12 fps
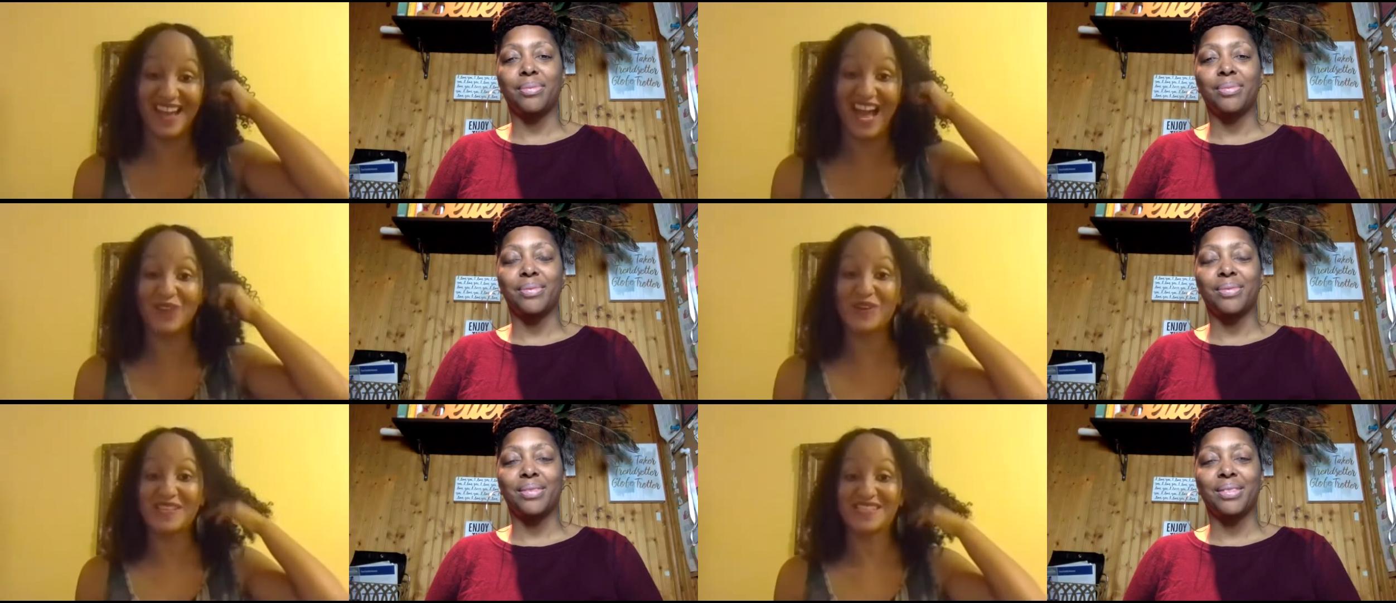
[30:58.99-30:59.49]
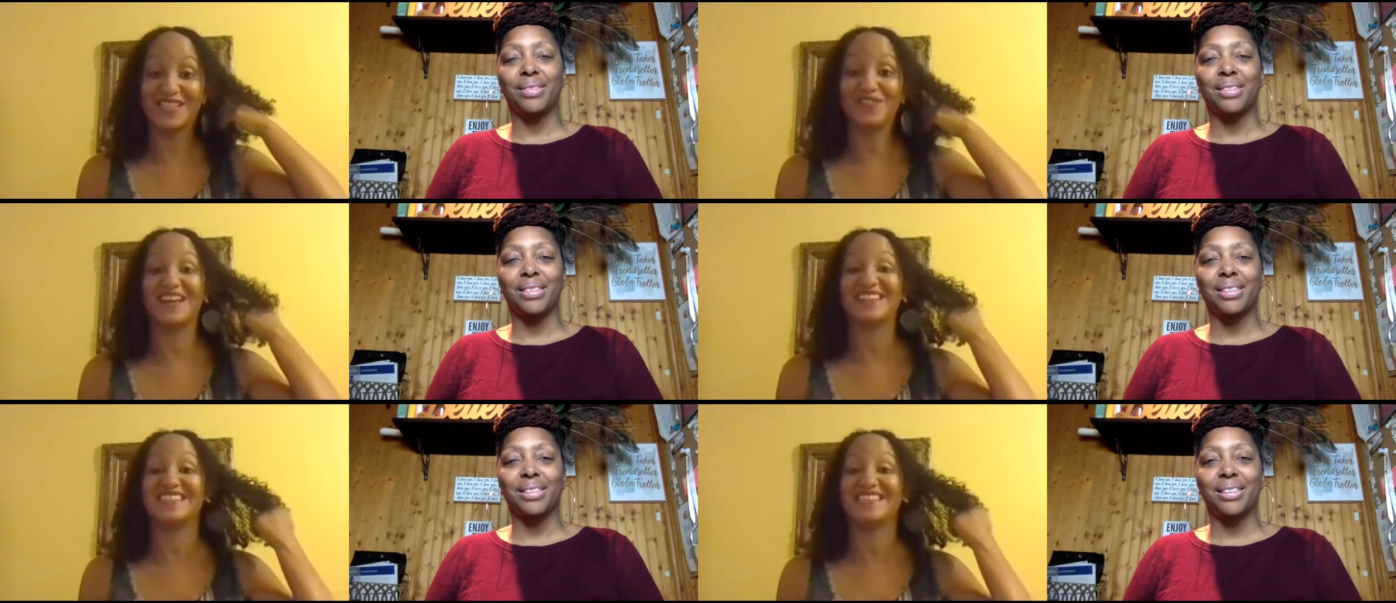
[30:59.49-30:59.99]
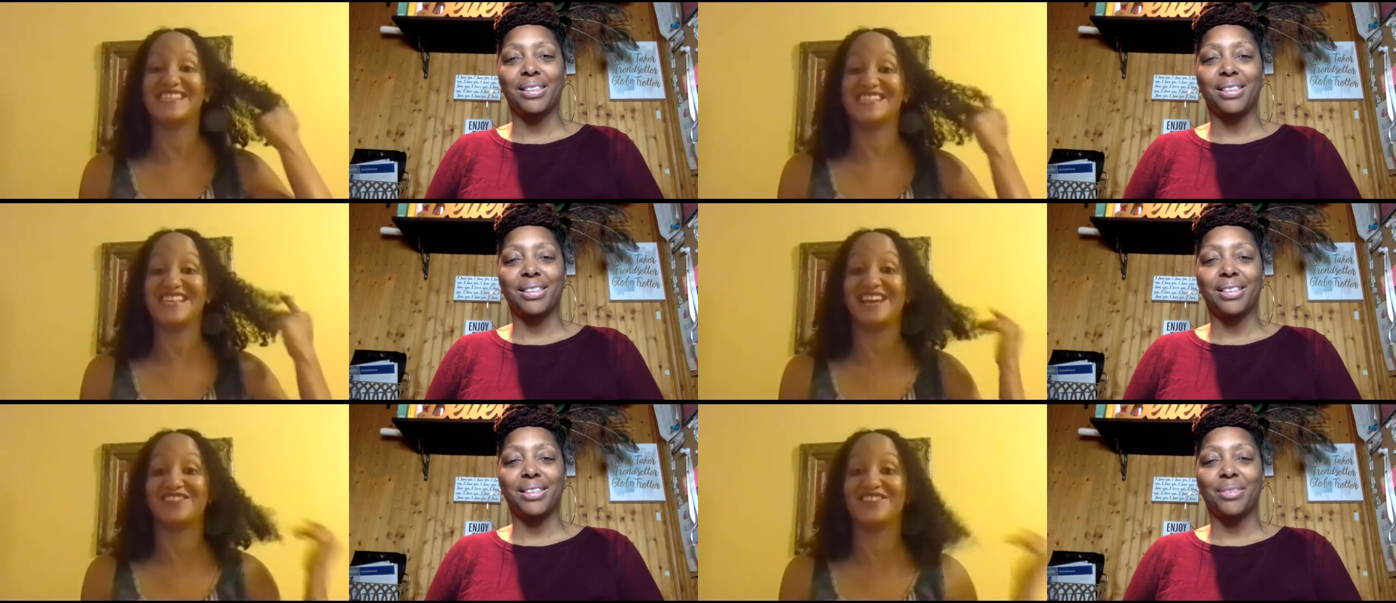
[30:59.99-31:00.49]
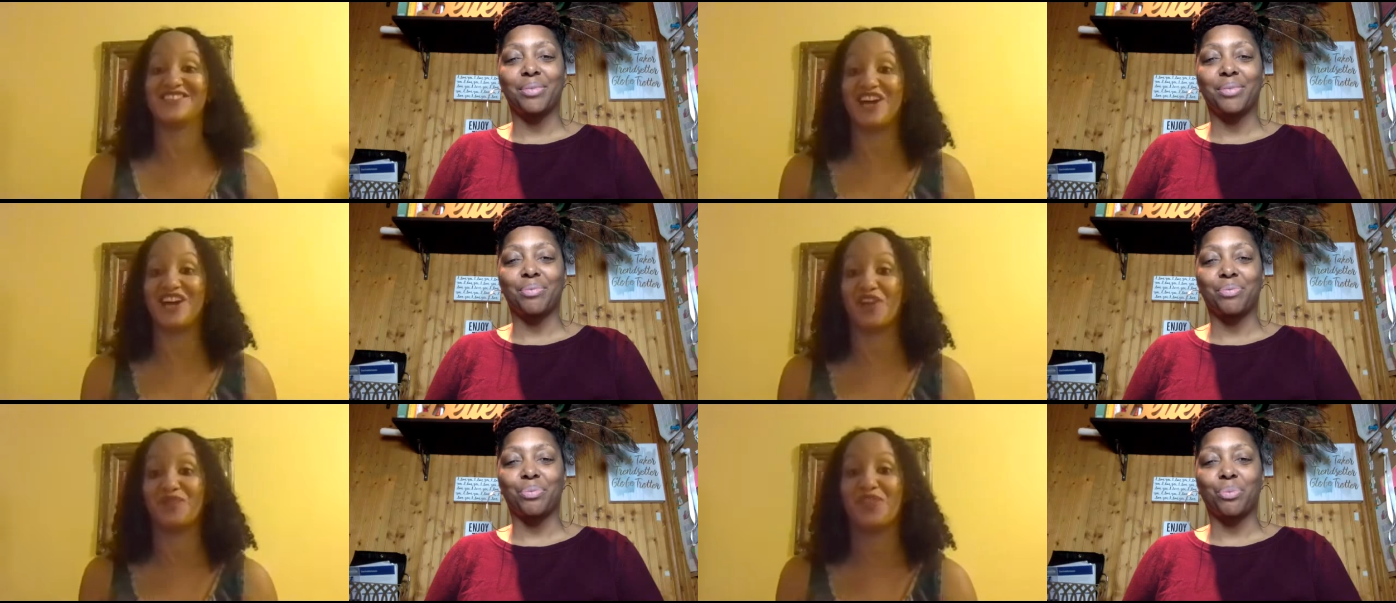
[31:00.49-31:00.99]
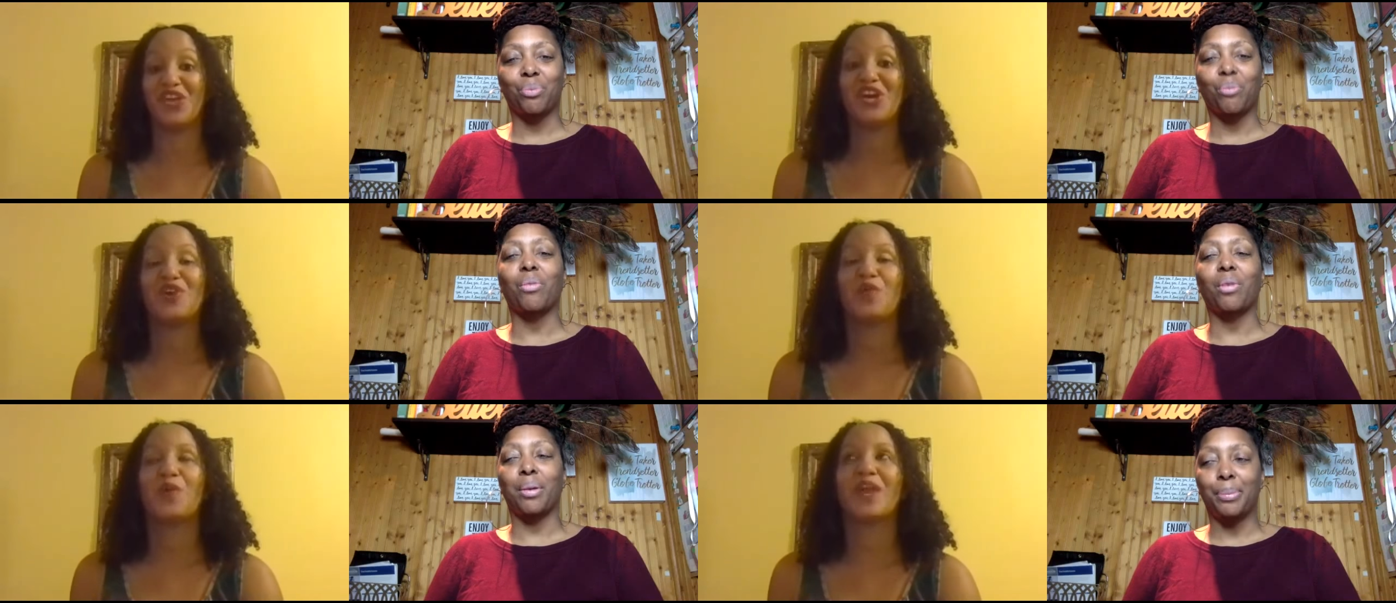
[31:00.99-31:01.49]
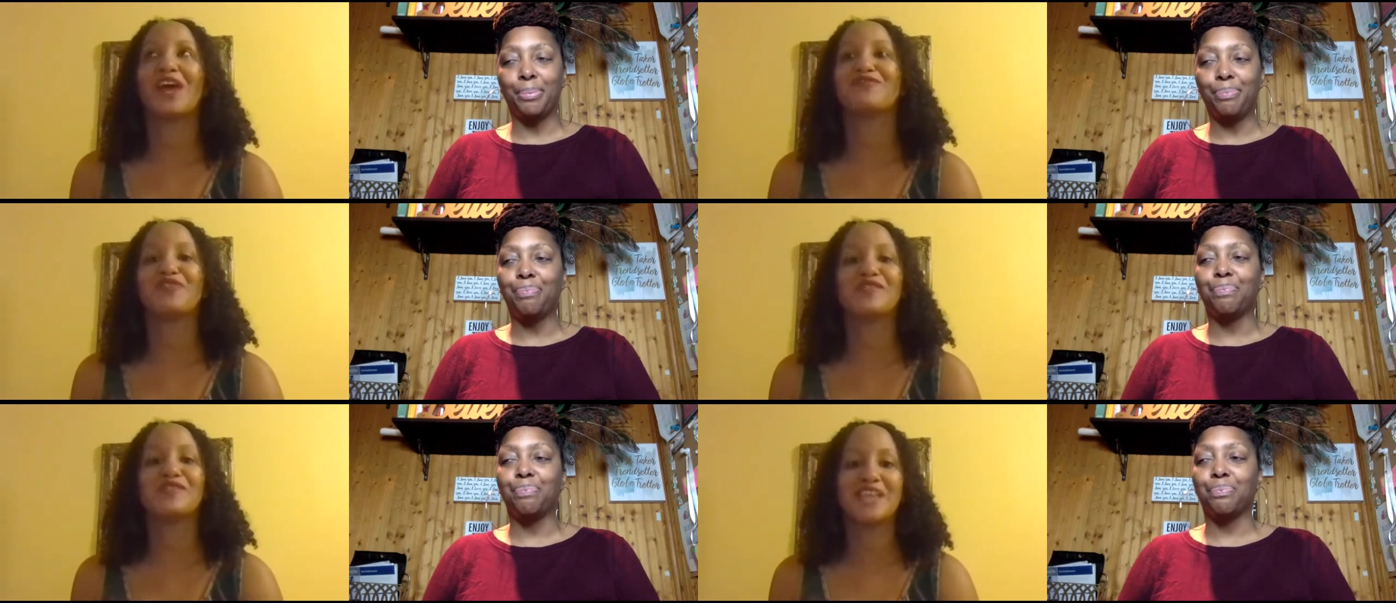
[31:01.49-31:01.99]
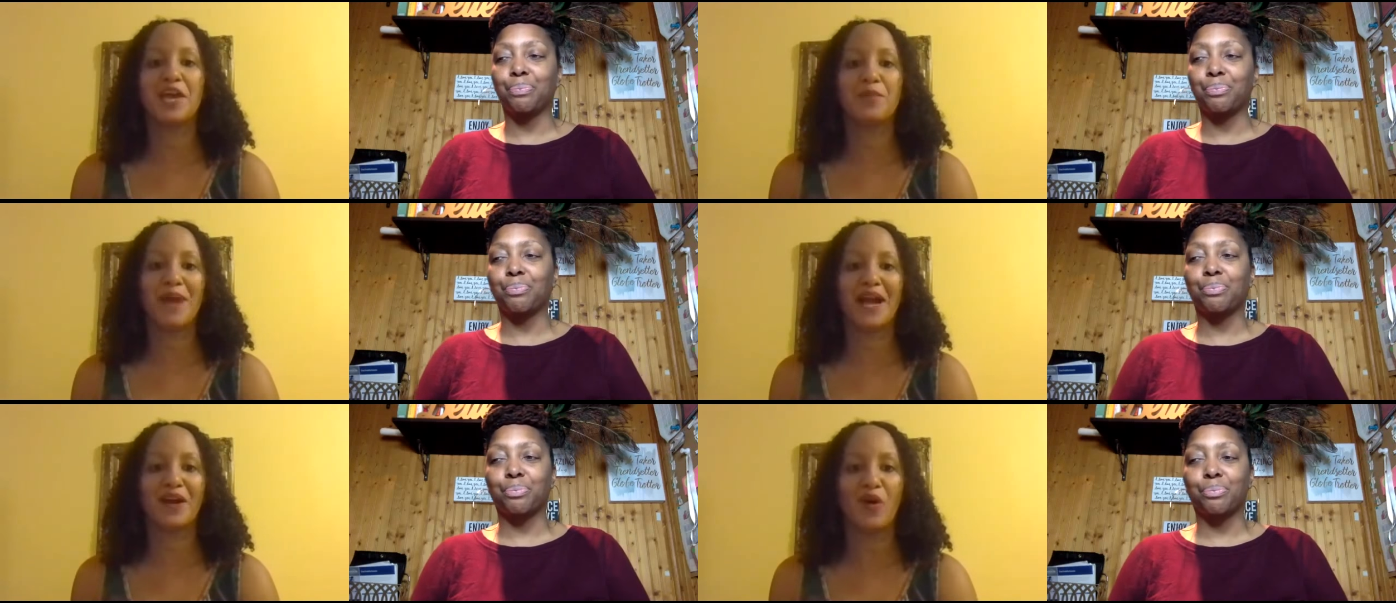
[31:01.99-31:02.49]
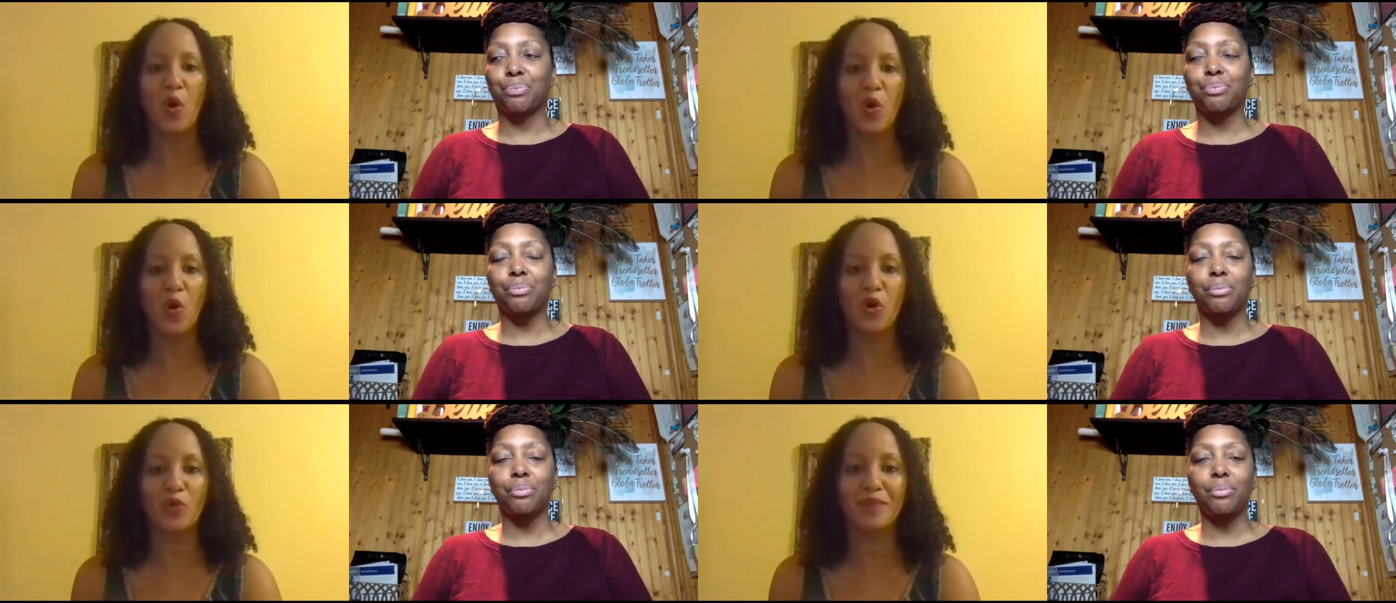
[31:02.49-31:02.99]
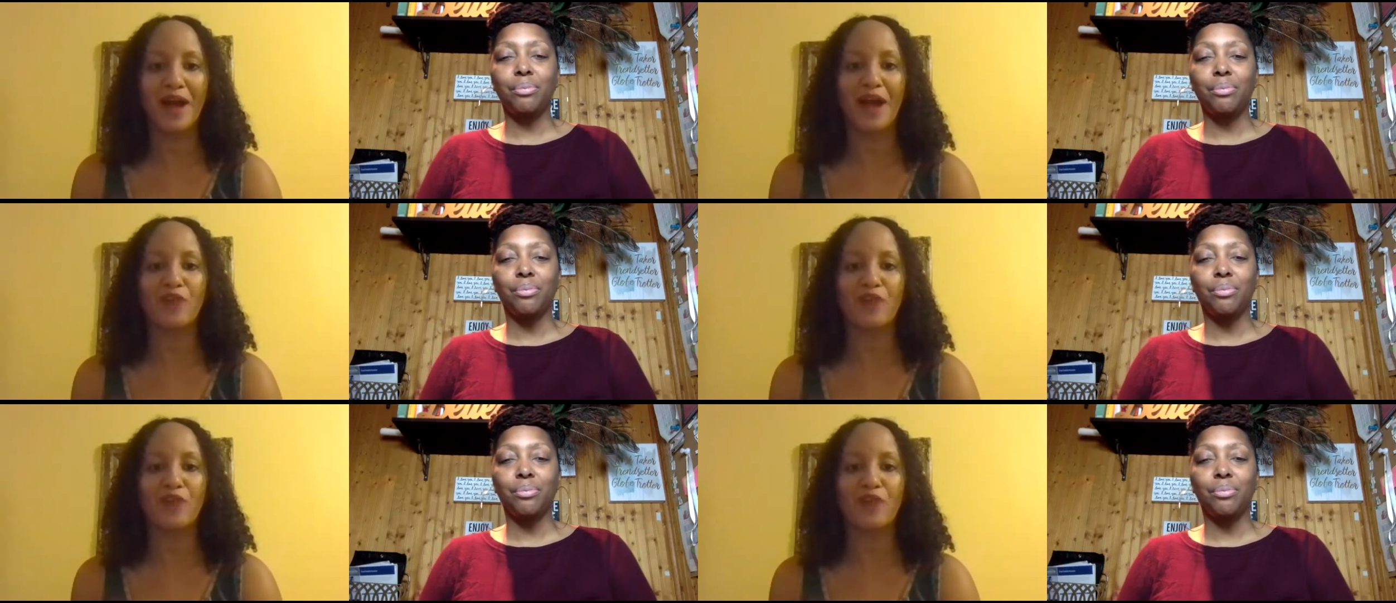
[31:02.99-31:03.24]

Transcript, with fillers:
Speaker 1: I was living in DC at the time when I first came back home, I